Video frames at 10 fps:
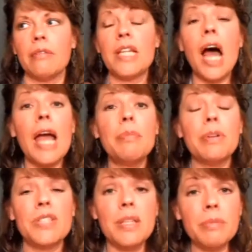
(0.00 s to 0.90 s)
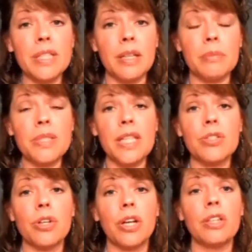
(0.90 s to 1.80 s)
type of symptoms is
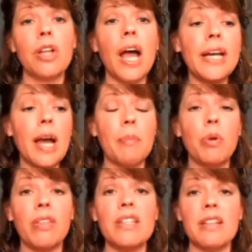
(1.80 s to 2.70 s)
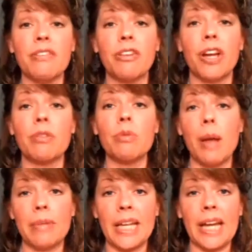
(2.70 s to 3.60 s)
going to line up with a different
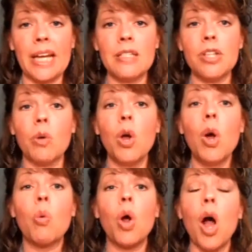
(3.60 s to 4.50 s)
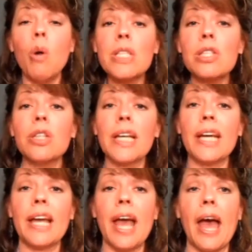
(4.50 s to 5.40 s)
remedy. And so we're always
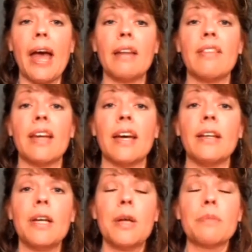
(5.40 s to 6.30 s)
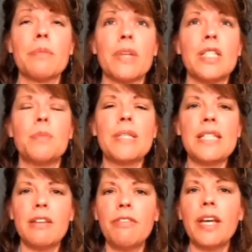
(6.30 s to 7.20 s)
looking at the
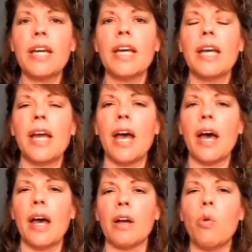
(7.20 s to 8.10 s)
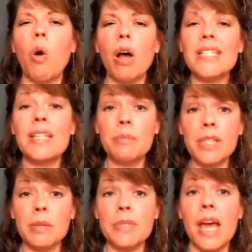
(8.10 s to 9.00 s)
specific
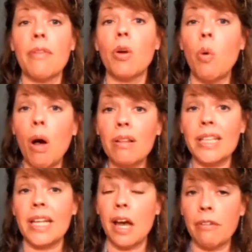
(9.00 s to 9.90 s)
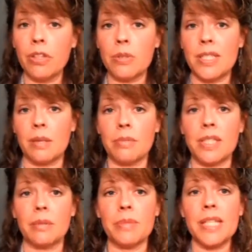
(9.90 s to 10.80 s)
symptoms and the quality of those
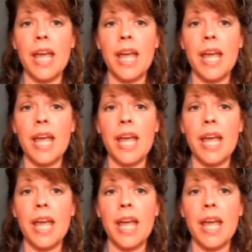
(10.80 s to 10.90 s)
symptoms